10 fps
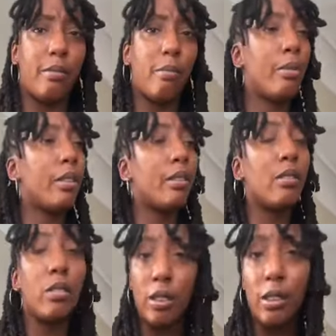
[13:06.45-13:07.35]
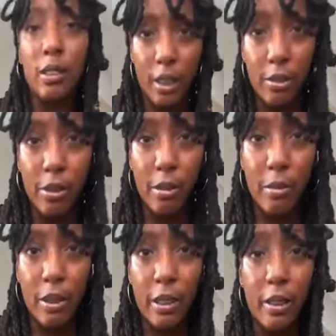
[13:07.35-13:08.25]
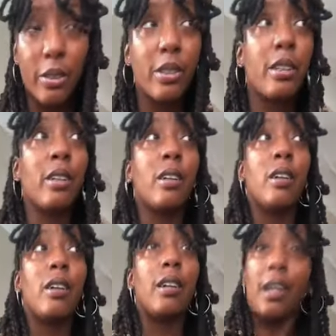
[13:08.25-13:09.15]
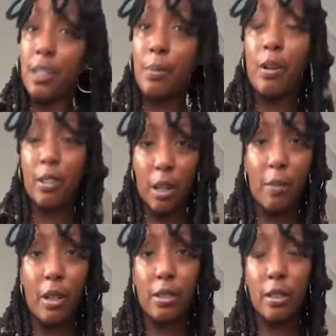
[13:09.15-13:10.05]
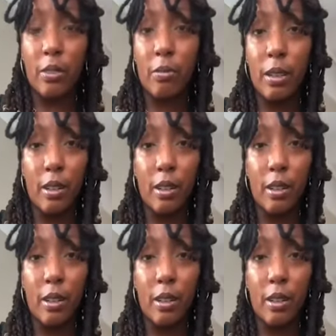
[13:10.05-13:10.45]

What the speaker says: But good sex with somebody else is a part of that process for me.